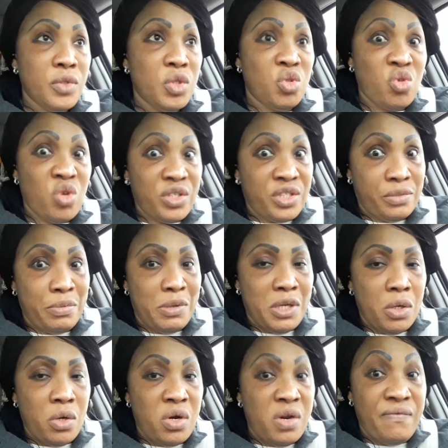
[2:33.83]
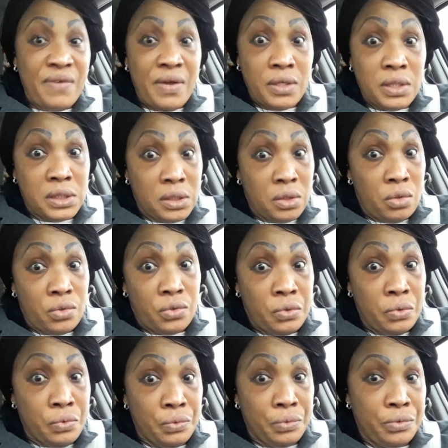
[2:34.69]
Trust me, on a very
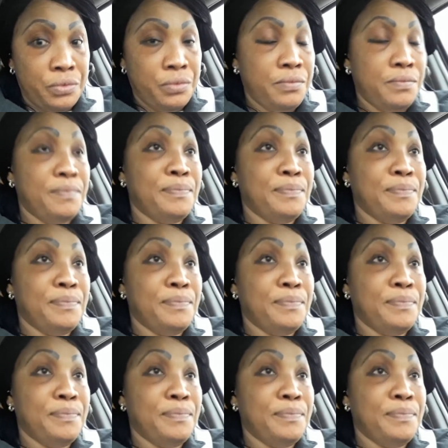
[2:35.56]
serious note.